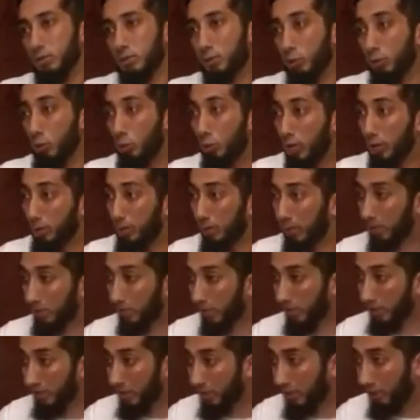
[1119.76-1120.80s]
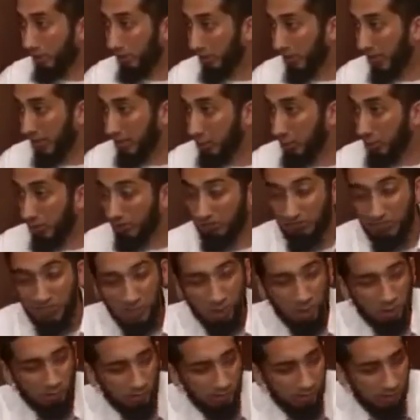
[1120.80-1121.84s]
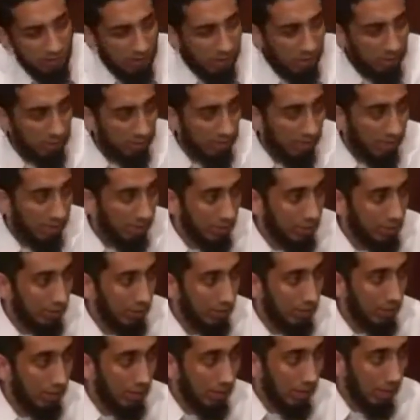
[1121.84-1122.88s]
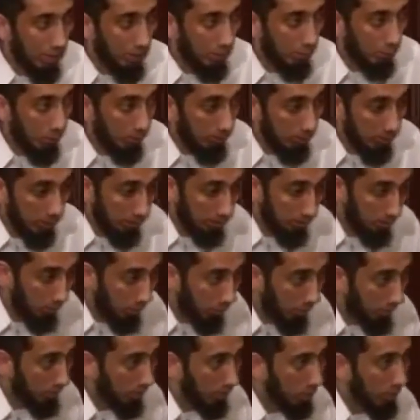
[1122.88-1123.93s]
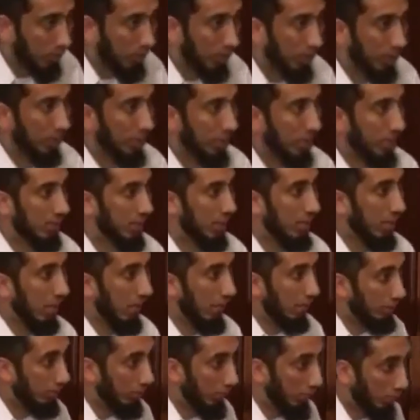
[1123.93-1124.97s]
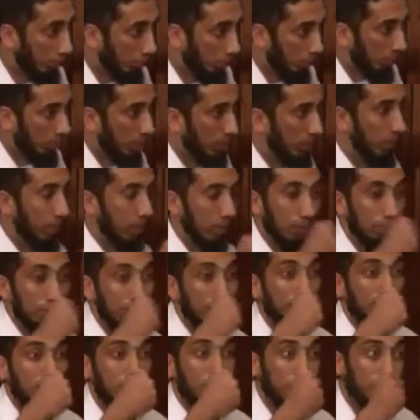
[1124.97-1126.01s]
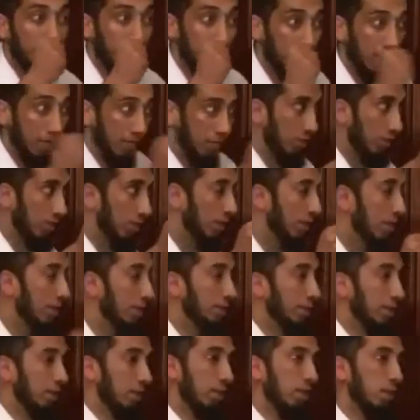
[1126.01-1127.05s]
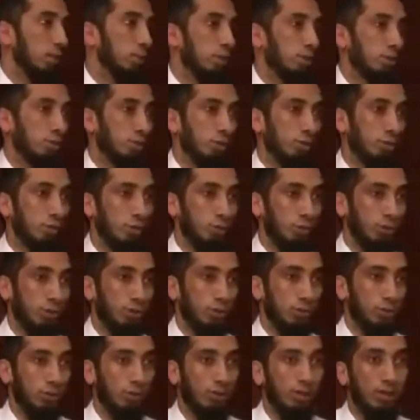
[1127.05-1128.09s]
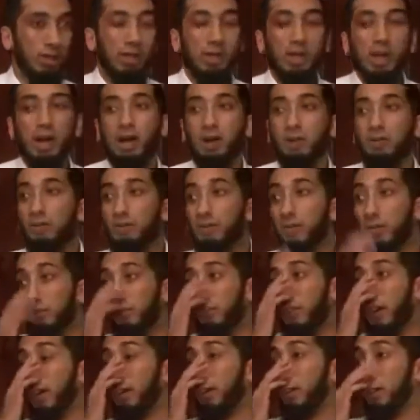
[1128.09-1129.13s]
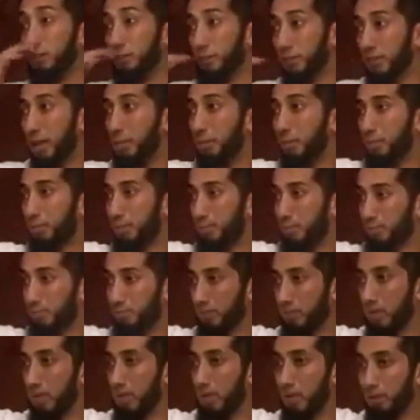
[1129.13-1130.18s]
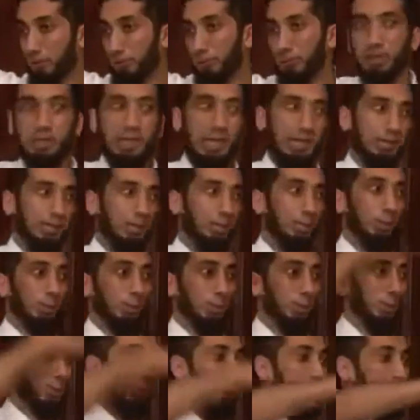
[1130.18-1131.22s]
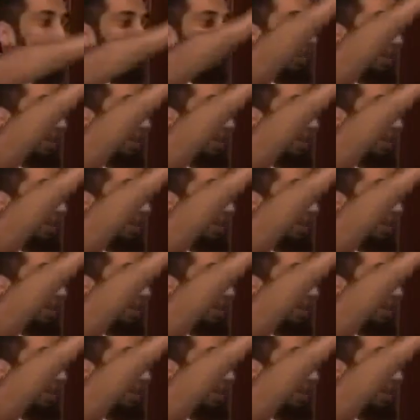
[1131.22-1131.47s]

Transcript: So you can become committed to God. You can feed off of each other's energy and you can become more and more serious and more committed to the direction that Allah wants you to go into. The final step, if we get through this